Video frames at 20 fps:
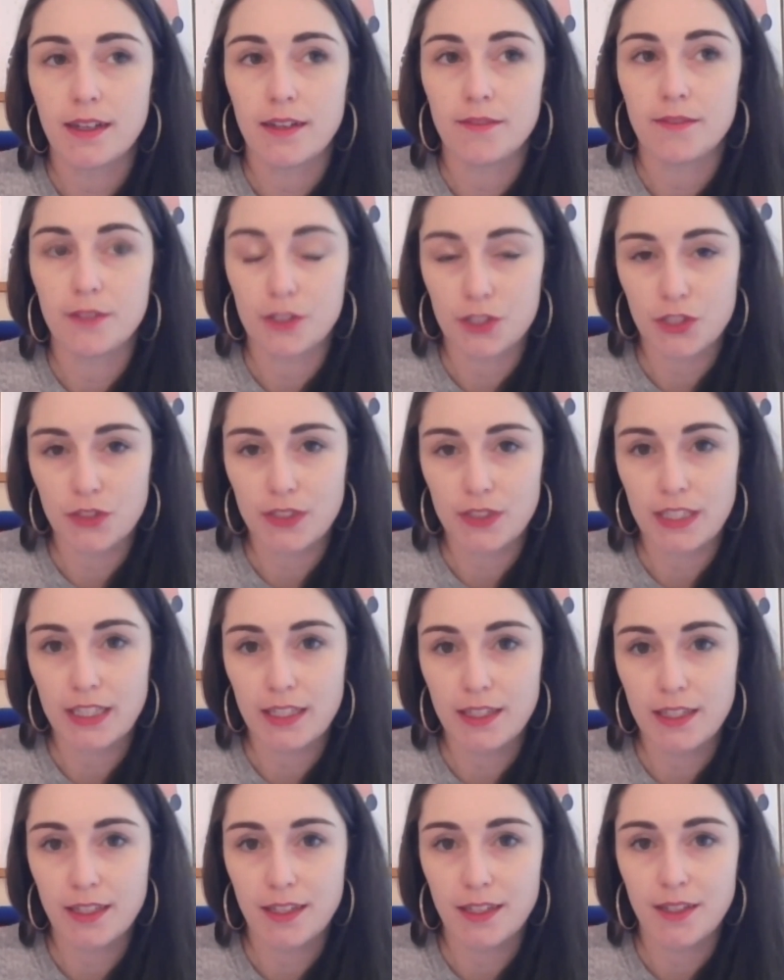
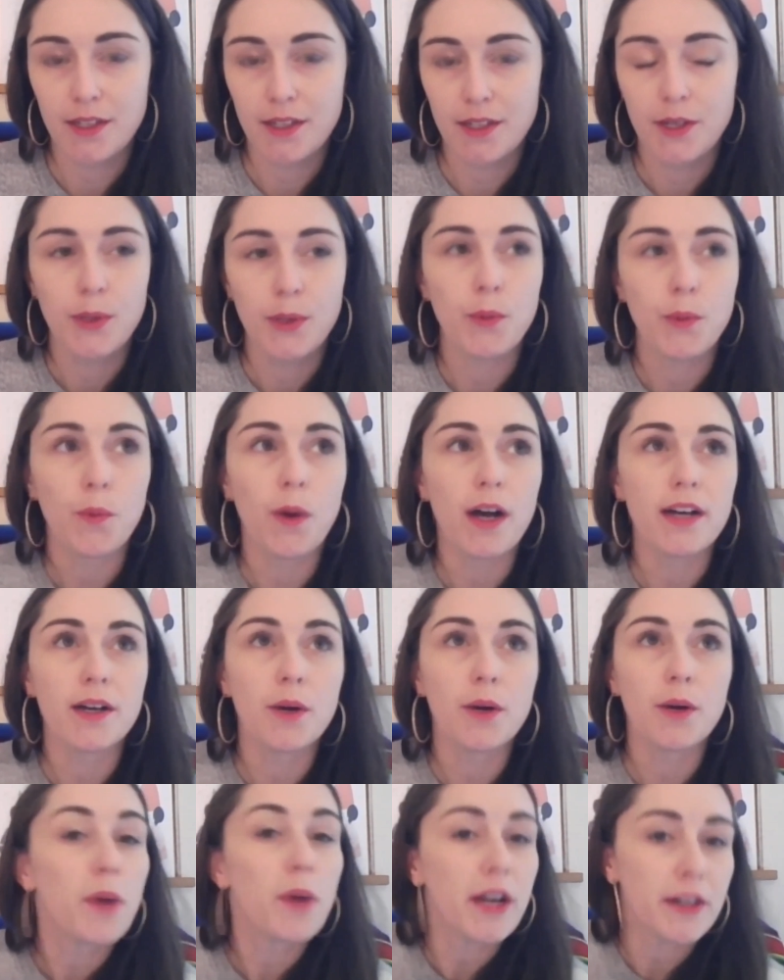virtually? What
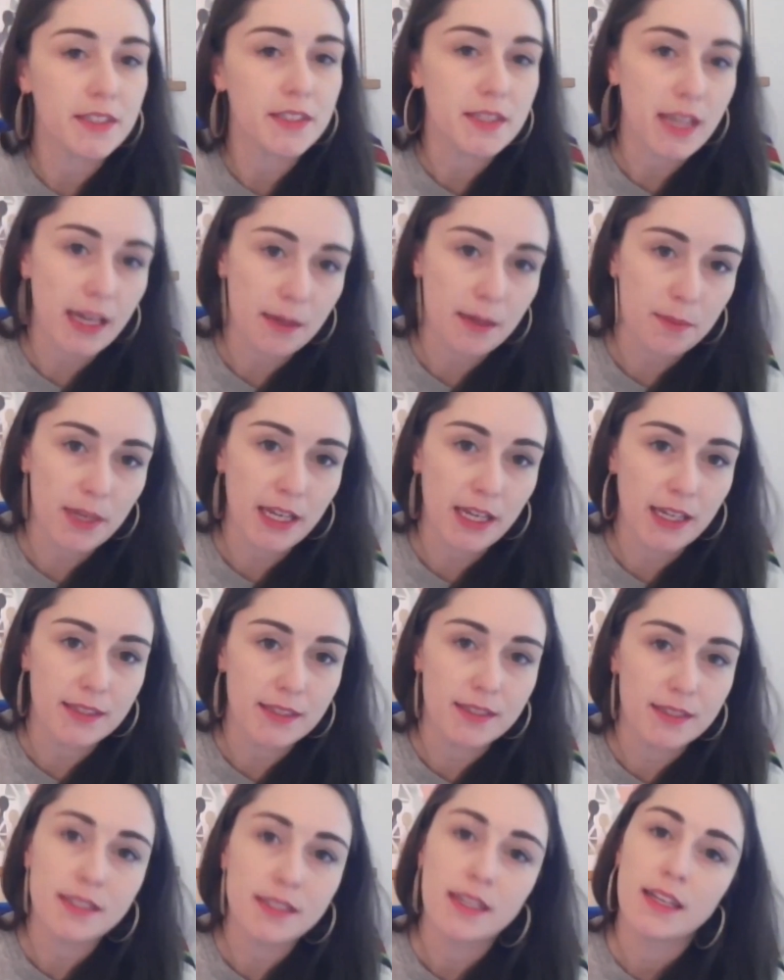awareness
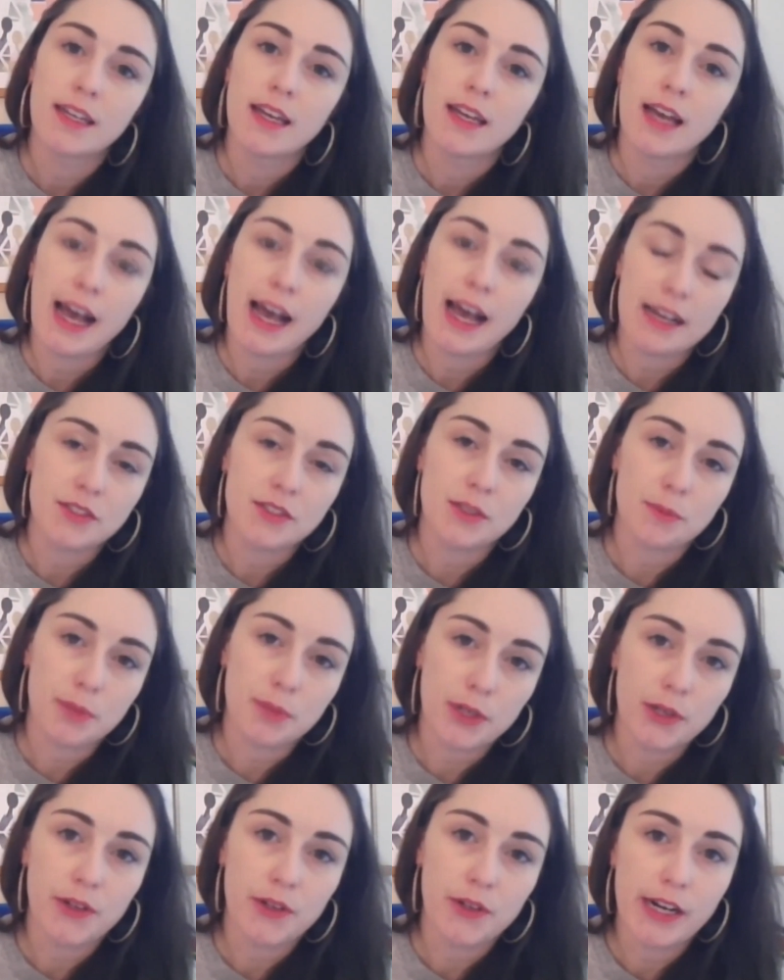campaigns has your
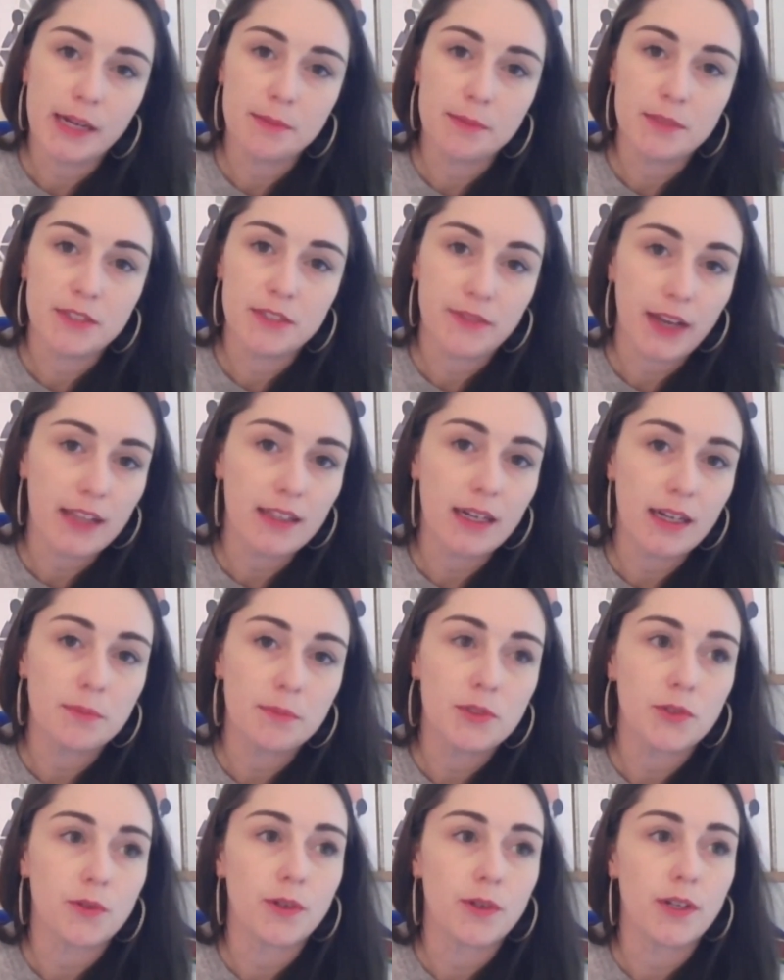program
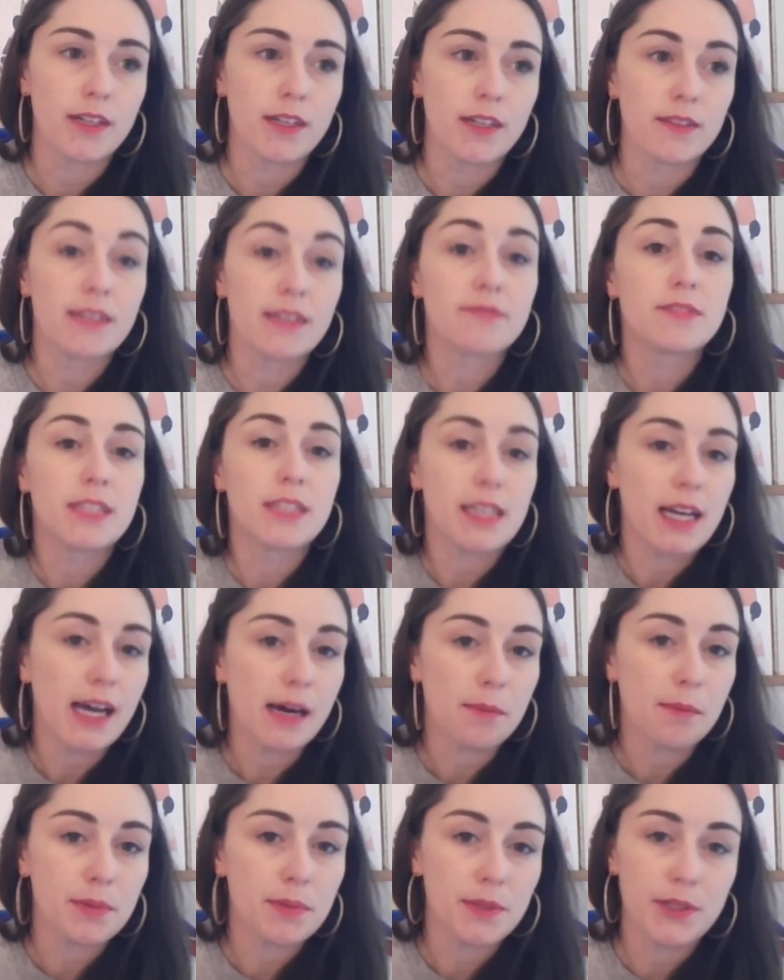developed or lifted
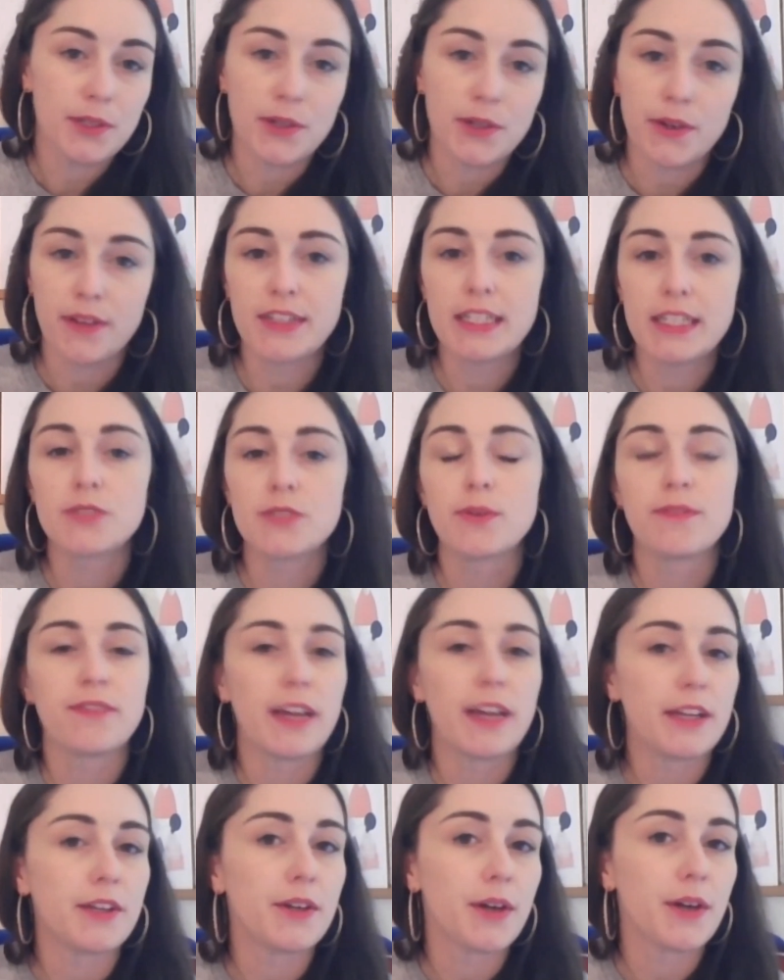up? You don't even need to
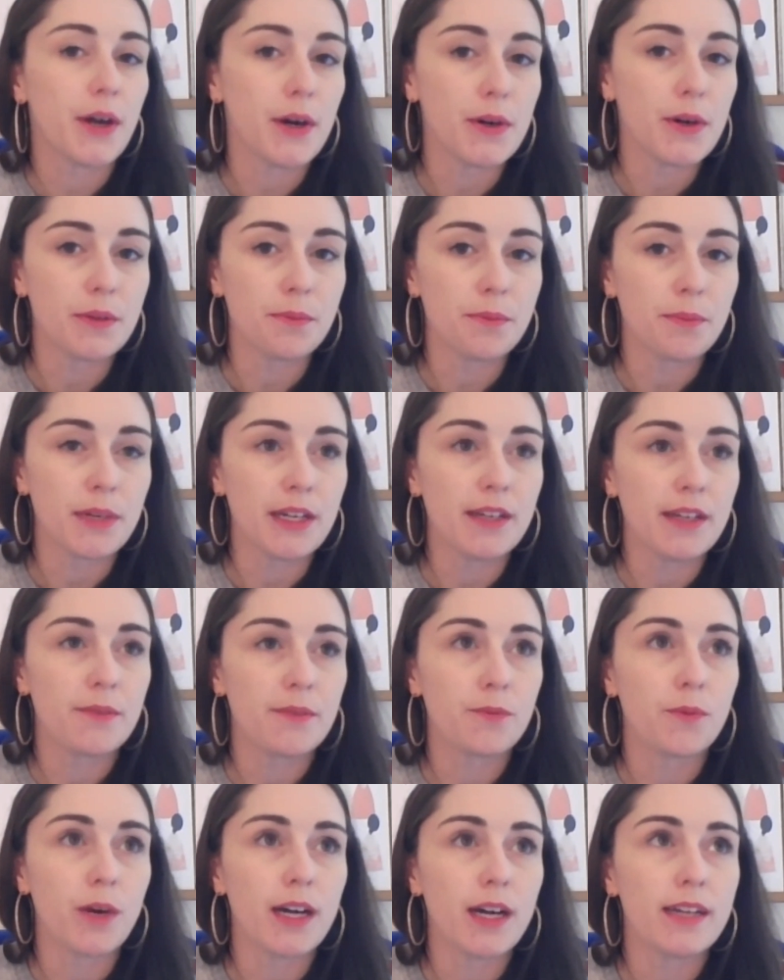invent your own, but
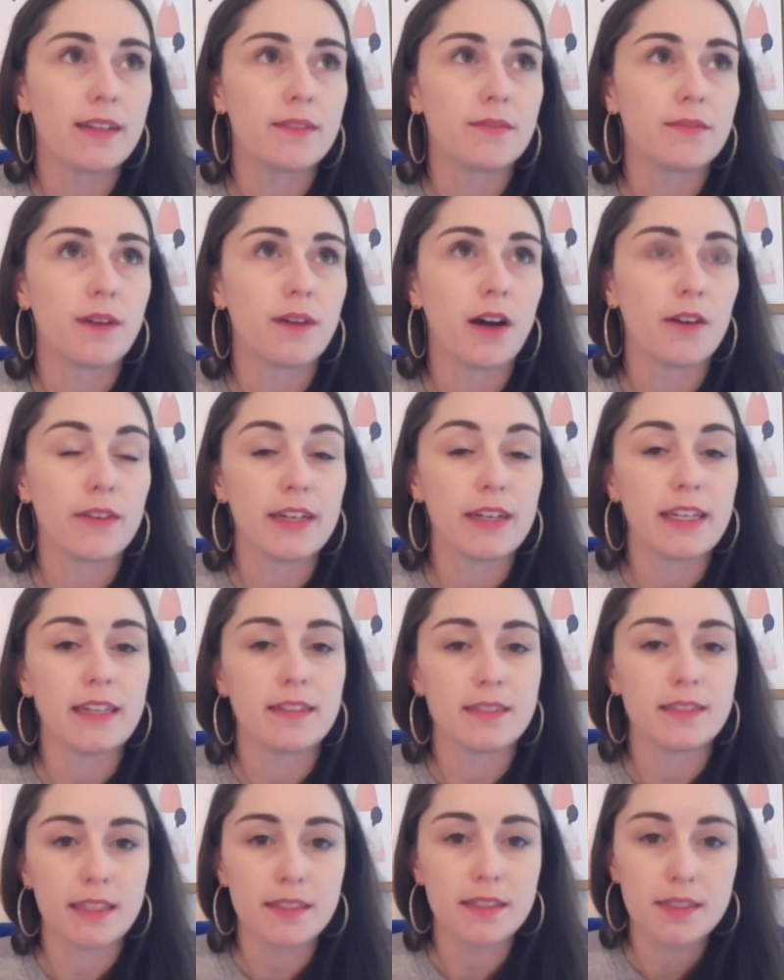what already
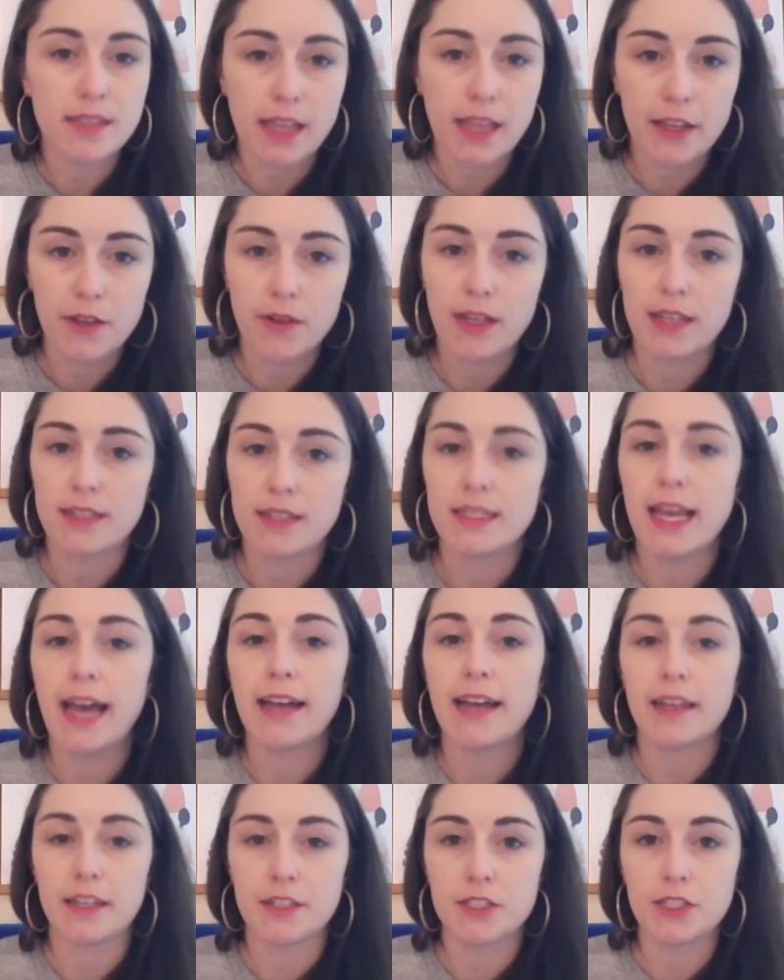exists that you can
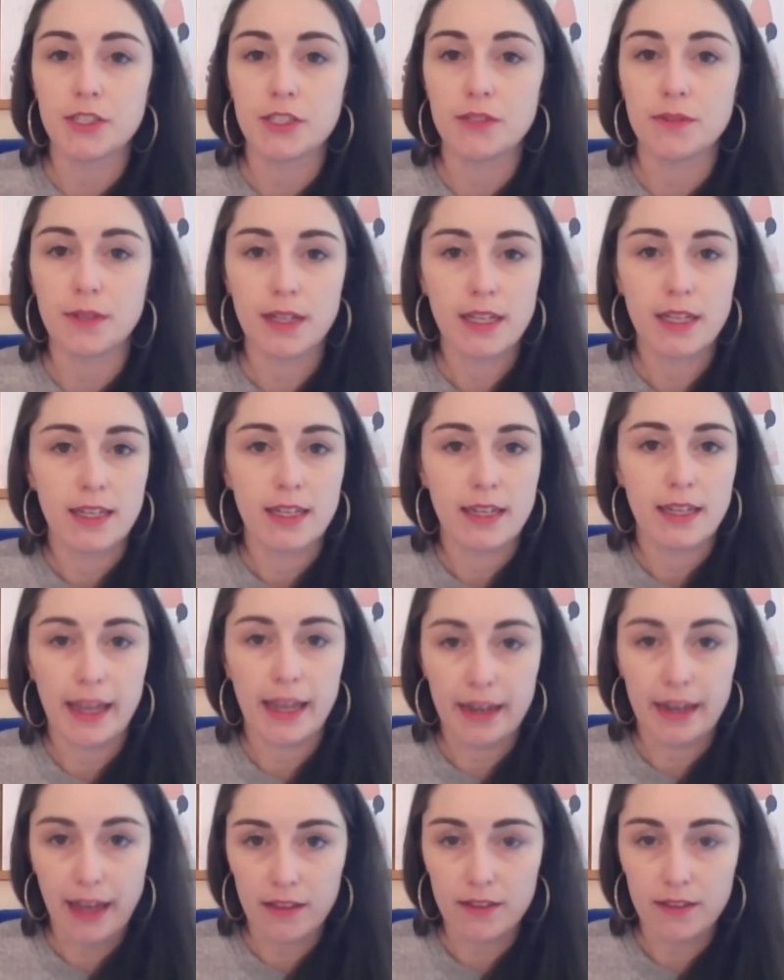tag into
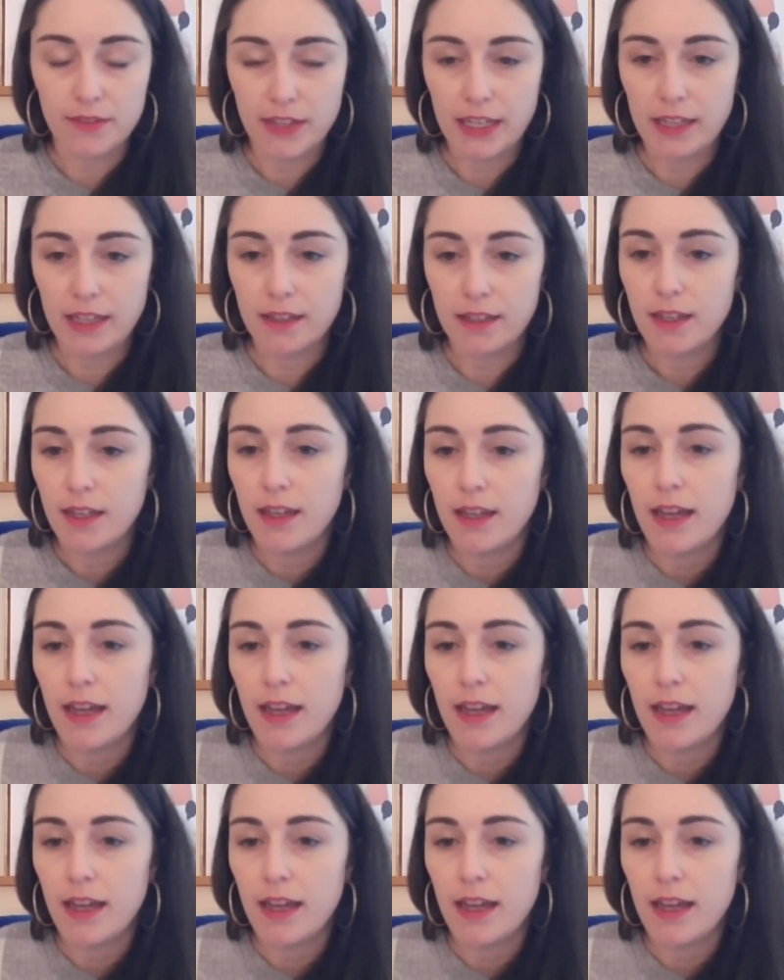and elevate?